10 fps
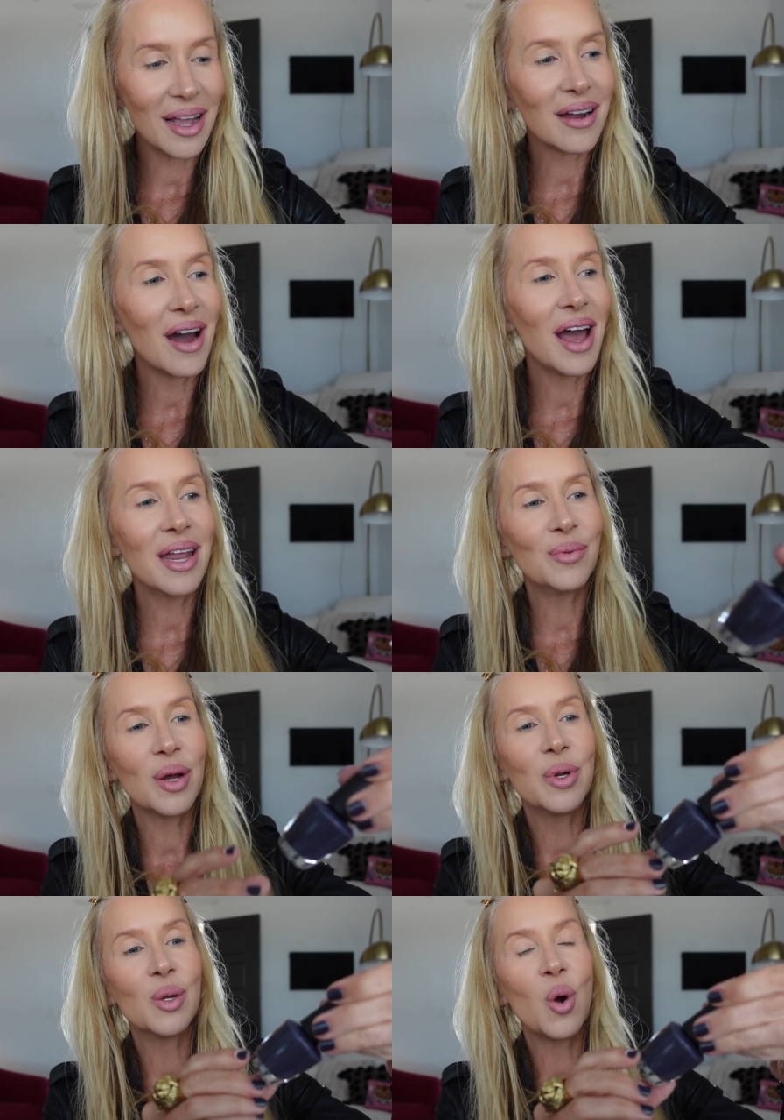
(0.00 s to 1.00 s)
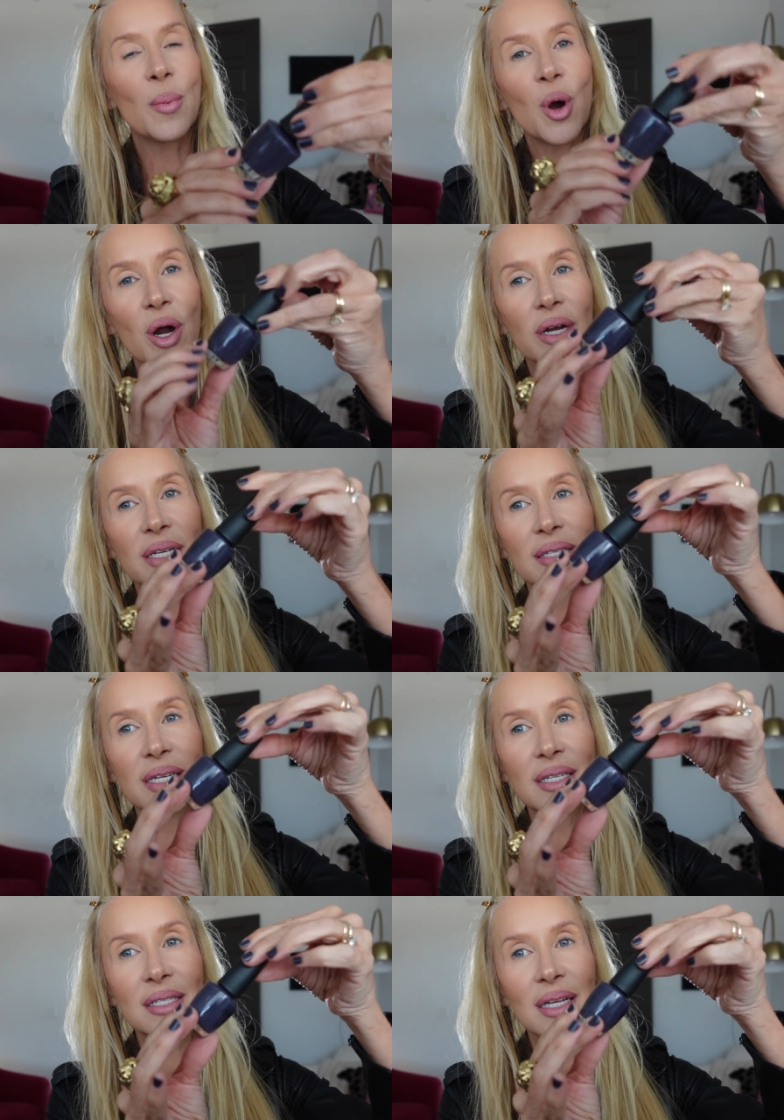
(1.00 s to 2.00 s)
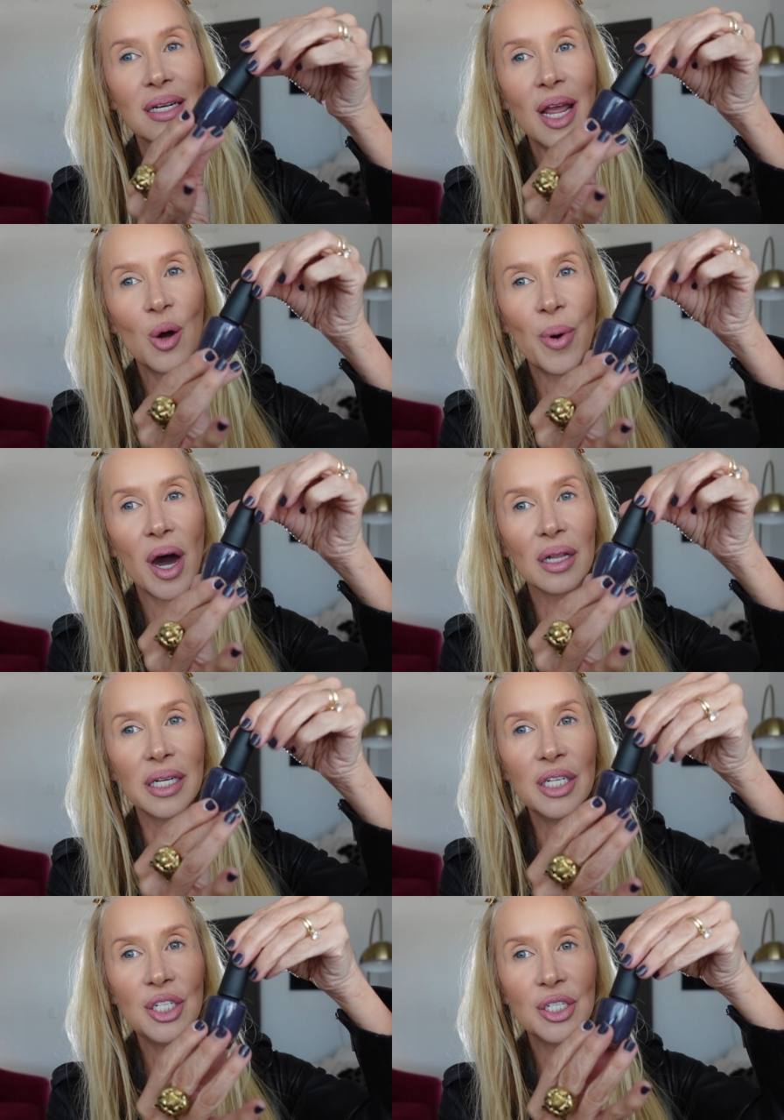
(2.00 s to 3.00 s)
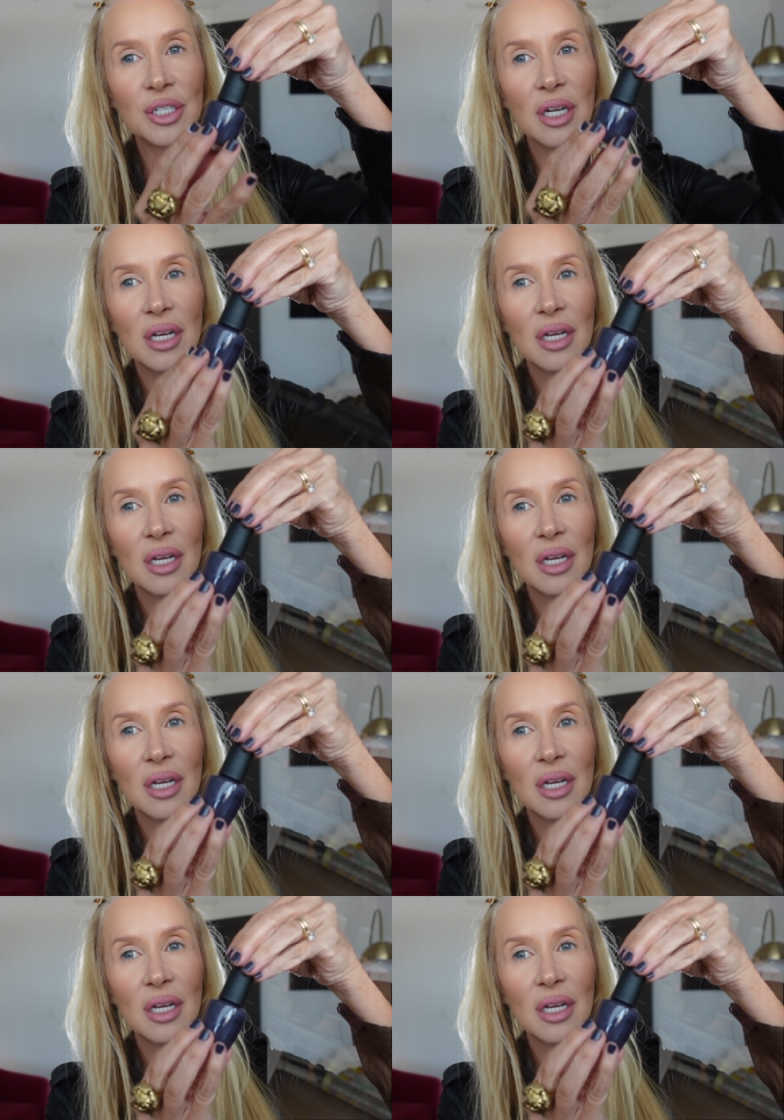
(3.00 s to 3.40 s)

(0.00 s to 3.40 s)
I got when I went to Walmart is this nail polish